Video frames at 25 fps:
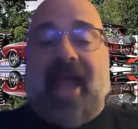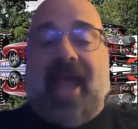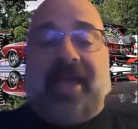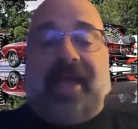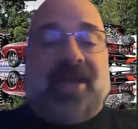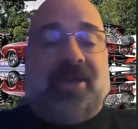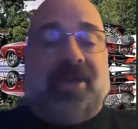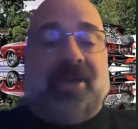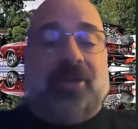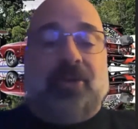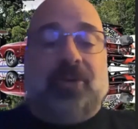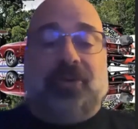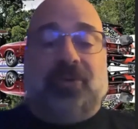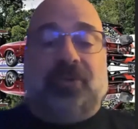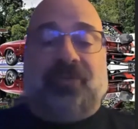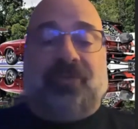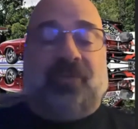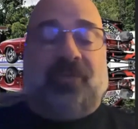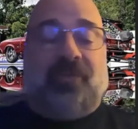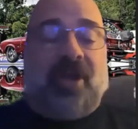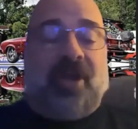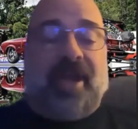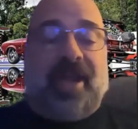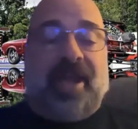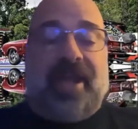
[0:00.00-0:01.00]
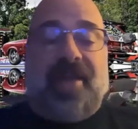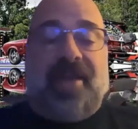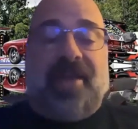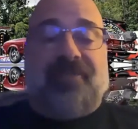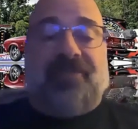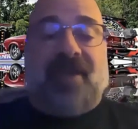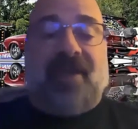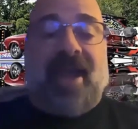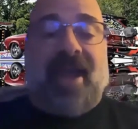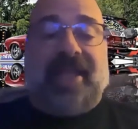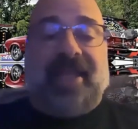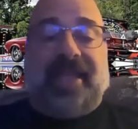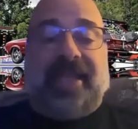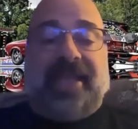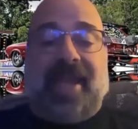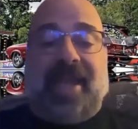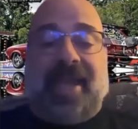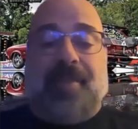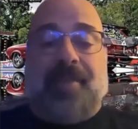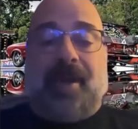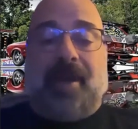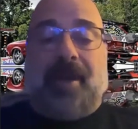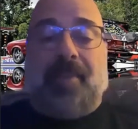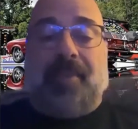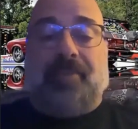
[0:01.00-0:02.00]
got news for you. If I
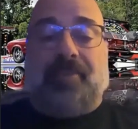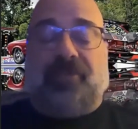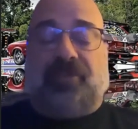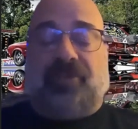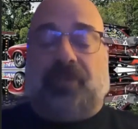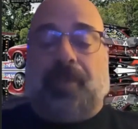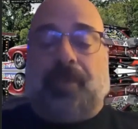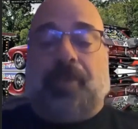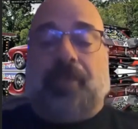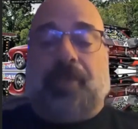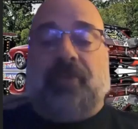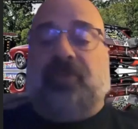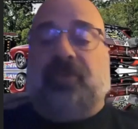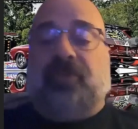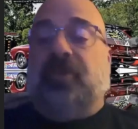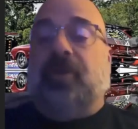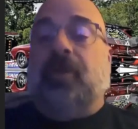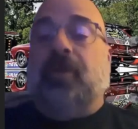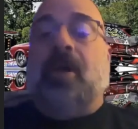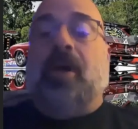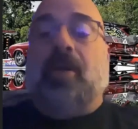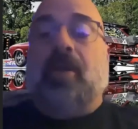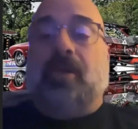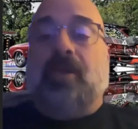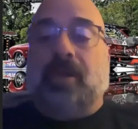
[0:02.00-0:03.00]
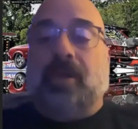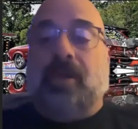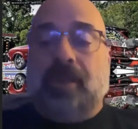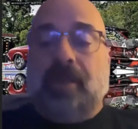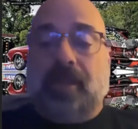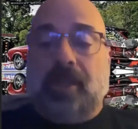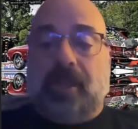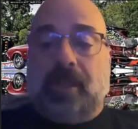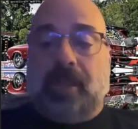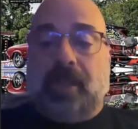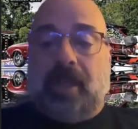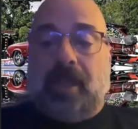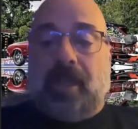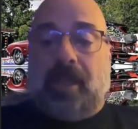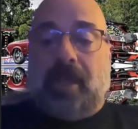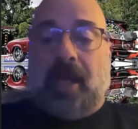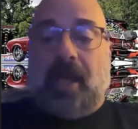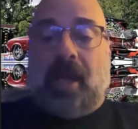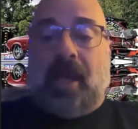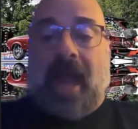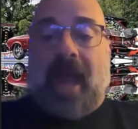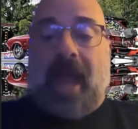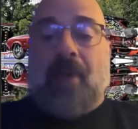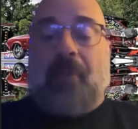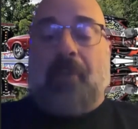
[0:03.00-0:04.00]
came up 000,
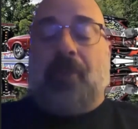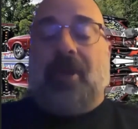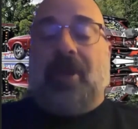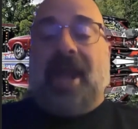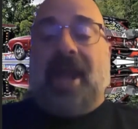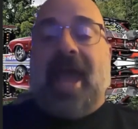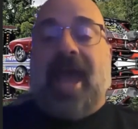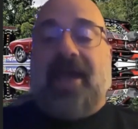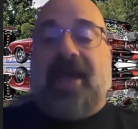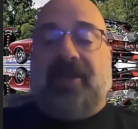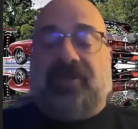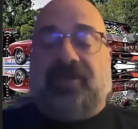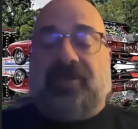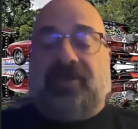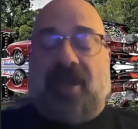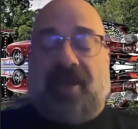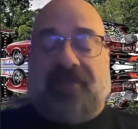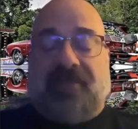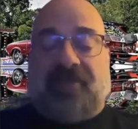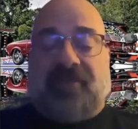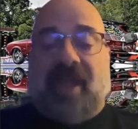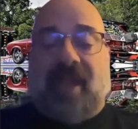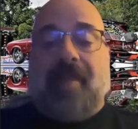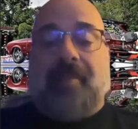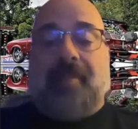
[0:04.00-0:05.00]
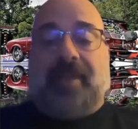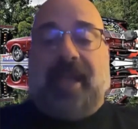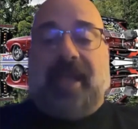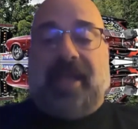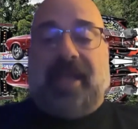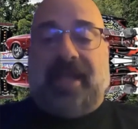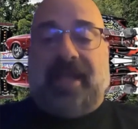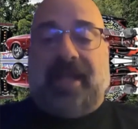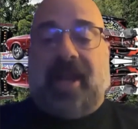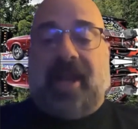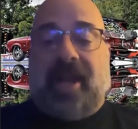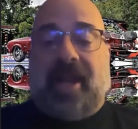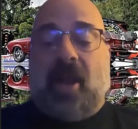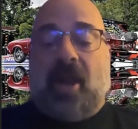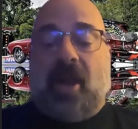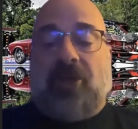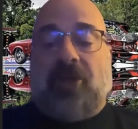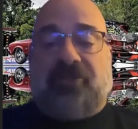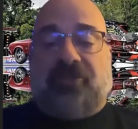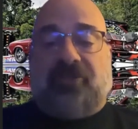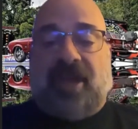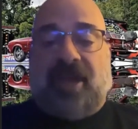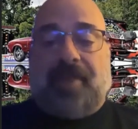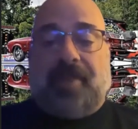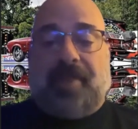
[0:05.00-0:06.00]
I would have had a tough time getting in on
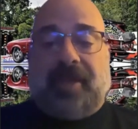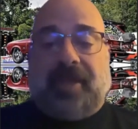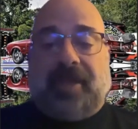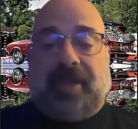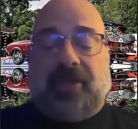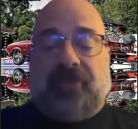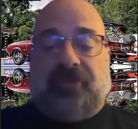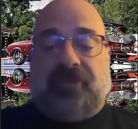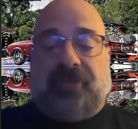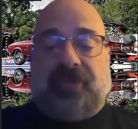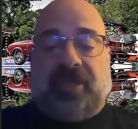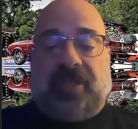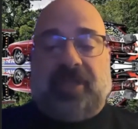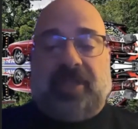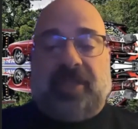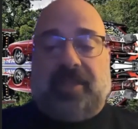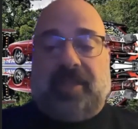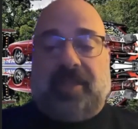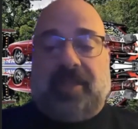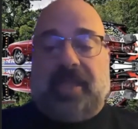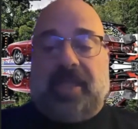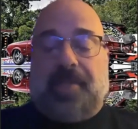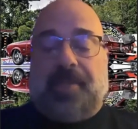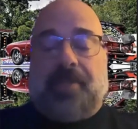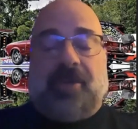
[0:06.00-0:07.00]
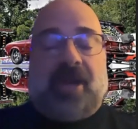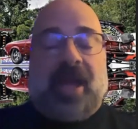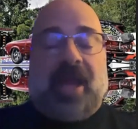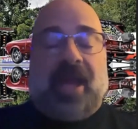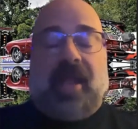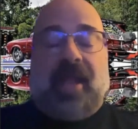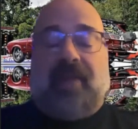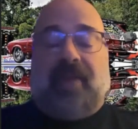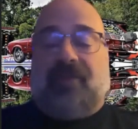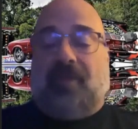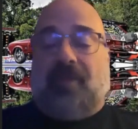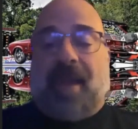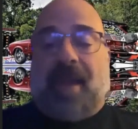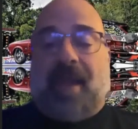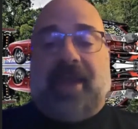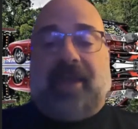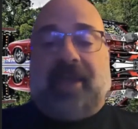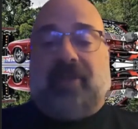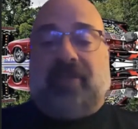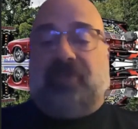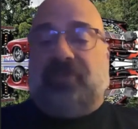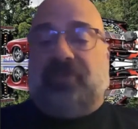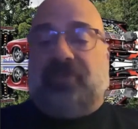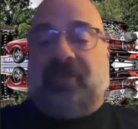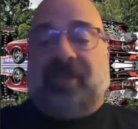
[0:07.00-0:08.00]
RJ because he put a hell of a
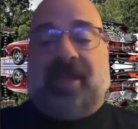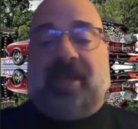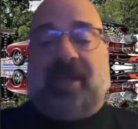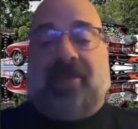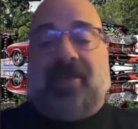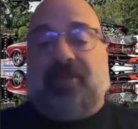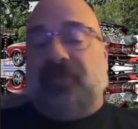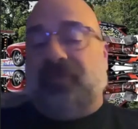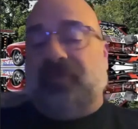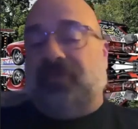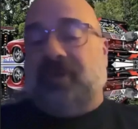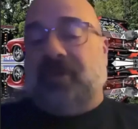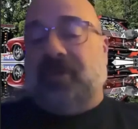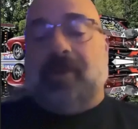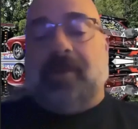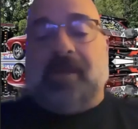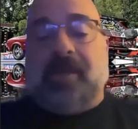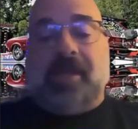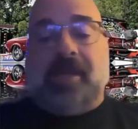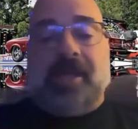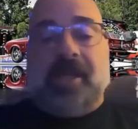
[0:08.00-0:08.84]
package together. So